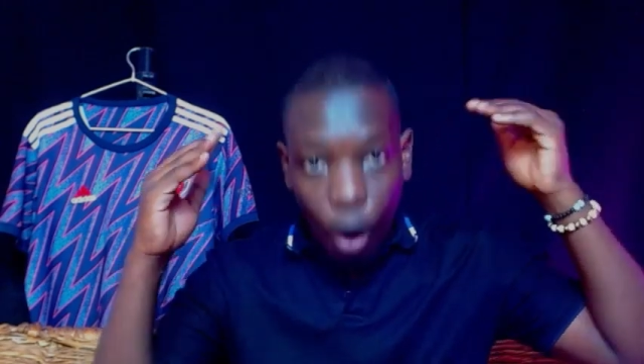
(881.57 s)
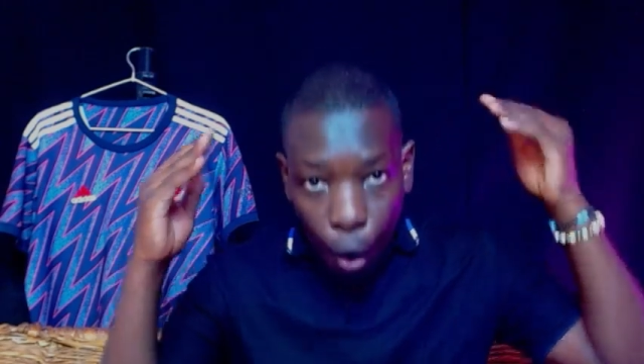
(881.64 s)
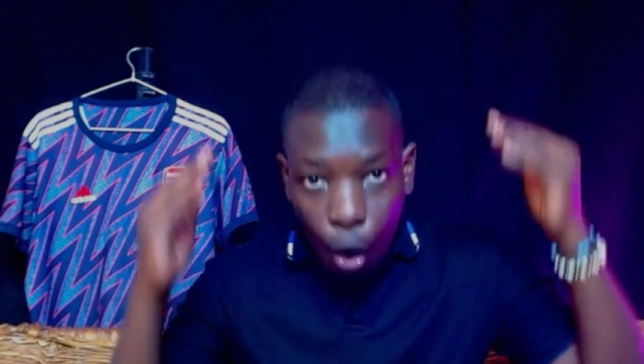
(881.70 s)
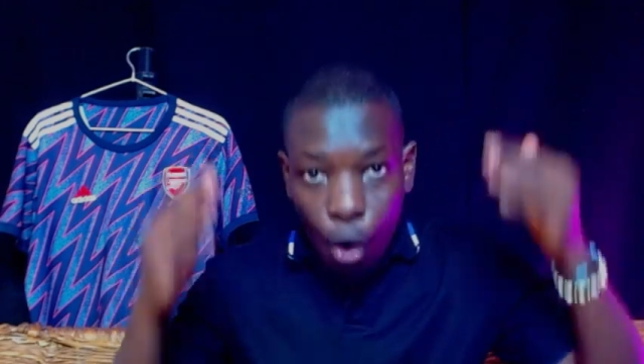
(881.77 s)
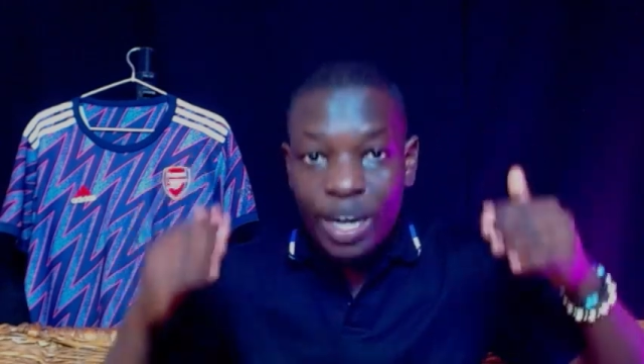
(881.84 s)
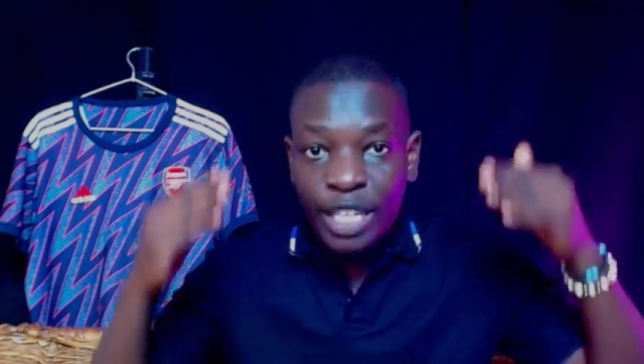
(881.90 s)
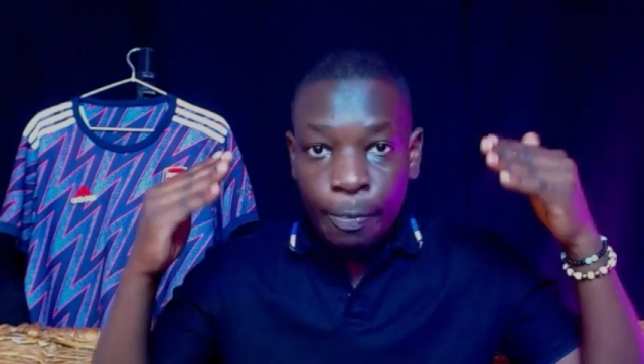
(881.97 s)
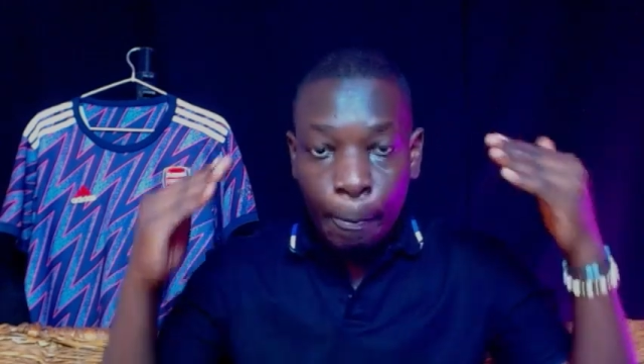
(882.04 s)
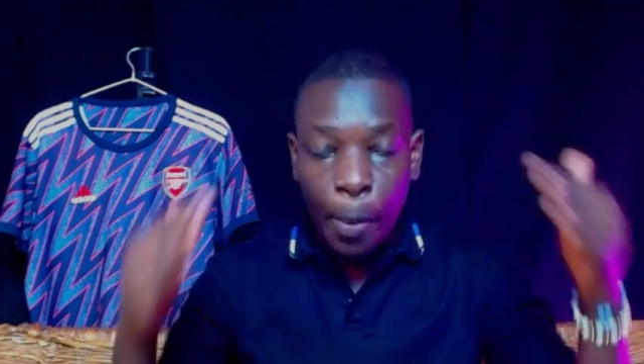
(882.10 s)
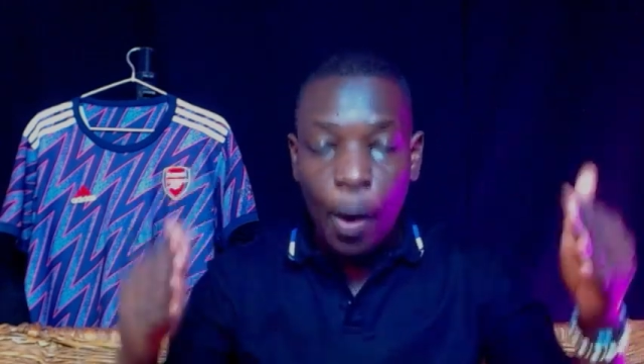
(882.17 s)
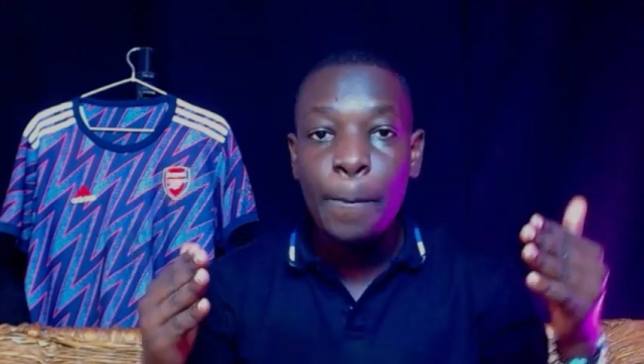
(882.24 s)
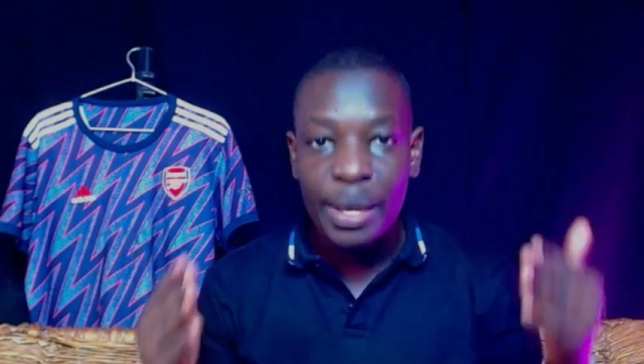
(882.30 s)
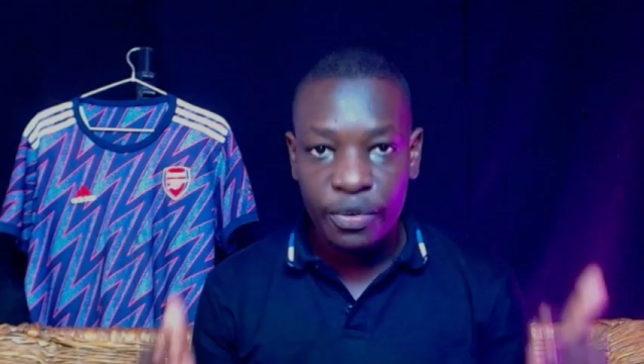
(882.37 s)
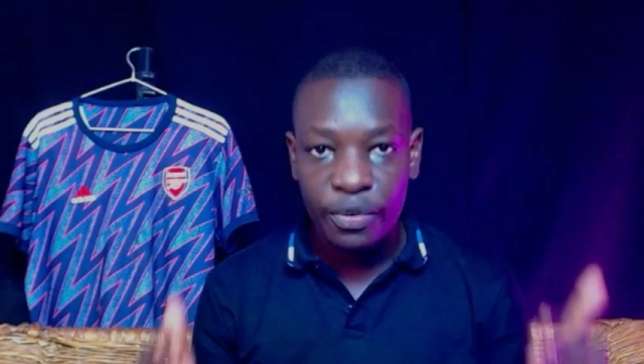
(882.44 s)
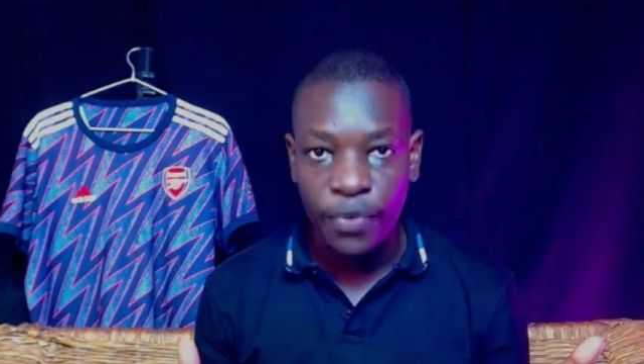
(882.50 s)
always
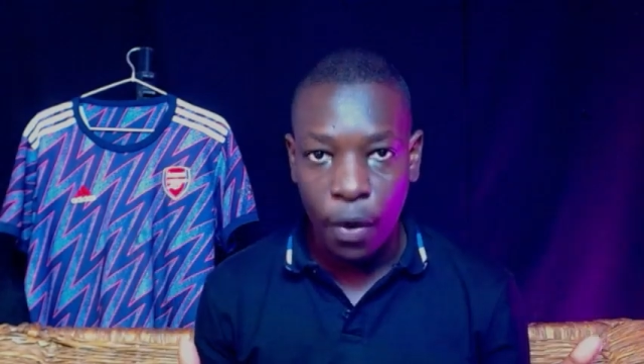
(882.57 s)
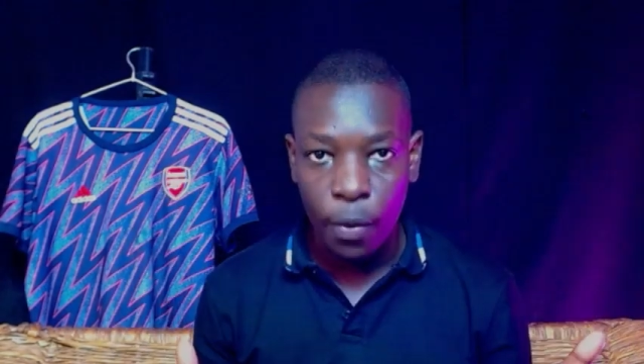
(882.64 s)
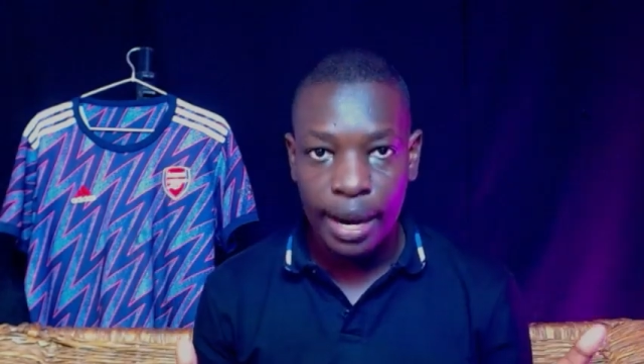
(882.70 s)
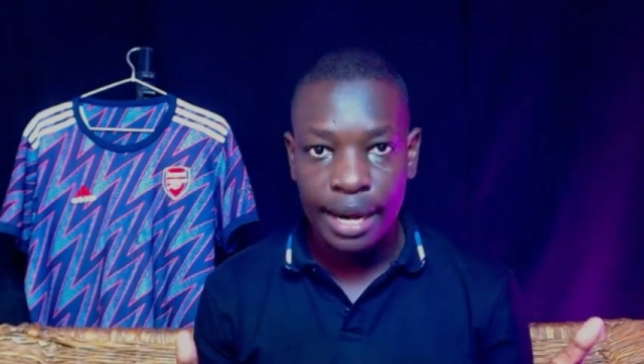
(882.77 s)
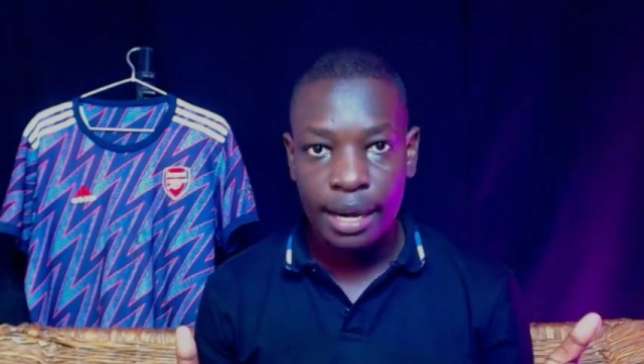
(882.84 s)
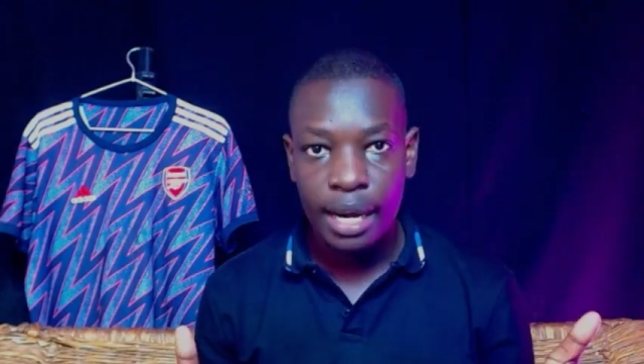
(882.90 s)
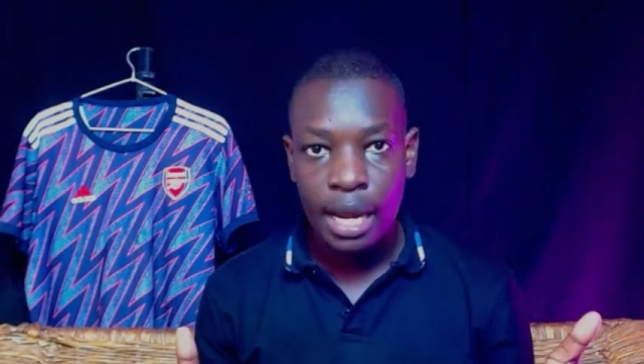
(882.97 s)
bombing forward.